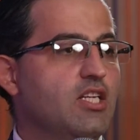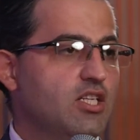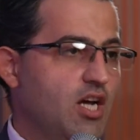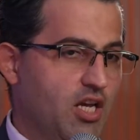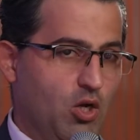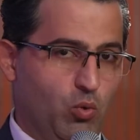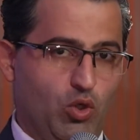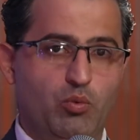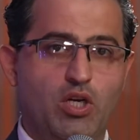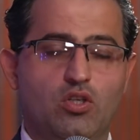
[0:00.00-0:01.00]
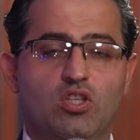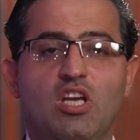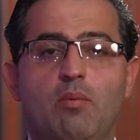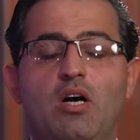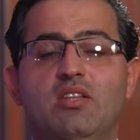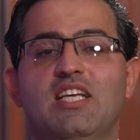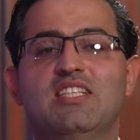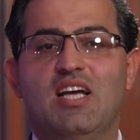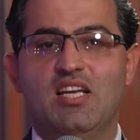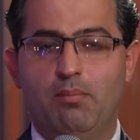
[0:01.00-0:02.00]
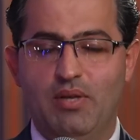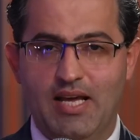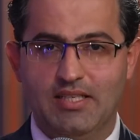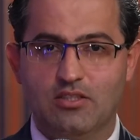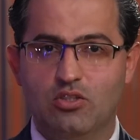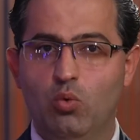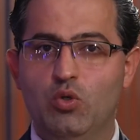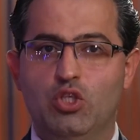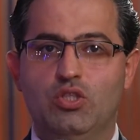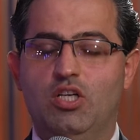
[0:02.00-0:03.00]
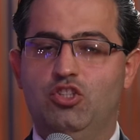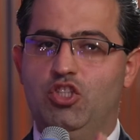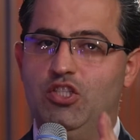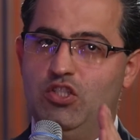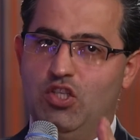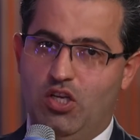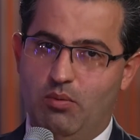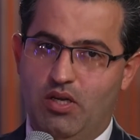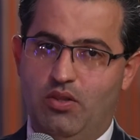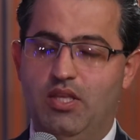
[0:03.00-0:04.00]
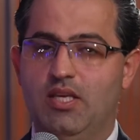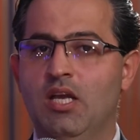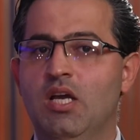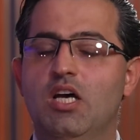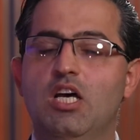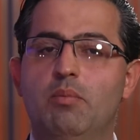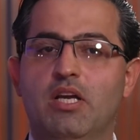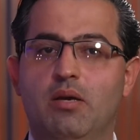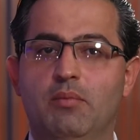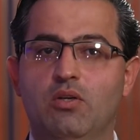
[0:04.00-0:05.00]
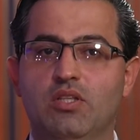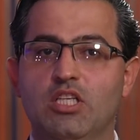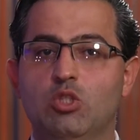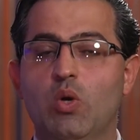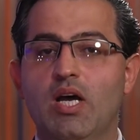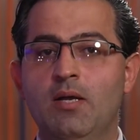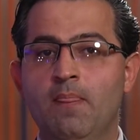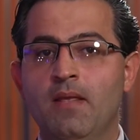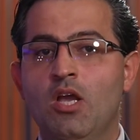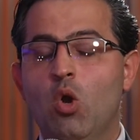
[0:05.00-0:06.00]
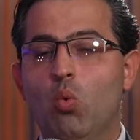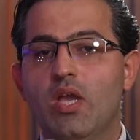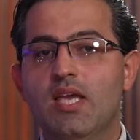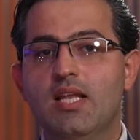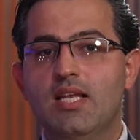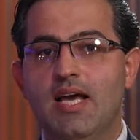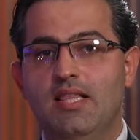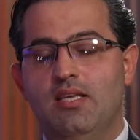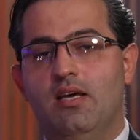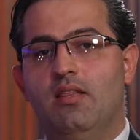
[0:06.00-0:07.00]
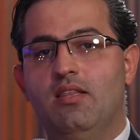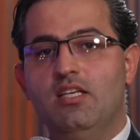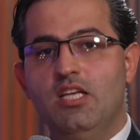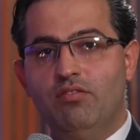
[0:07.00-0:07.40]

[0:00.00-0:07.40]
the entire world. We are talking about the entire planet. So we should not just talk about the urban communities, where we let the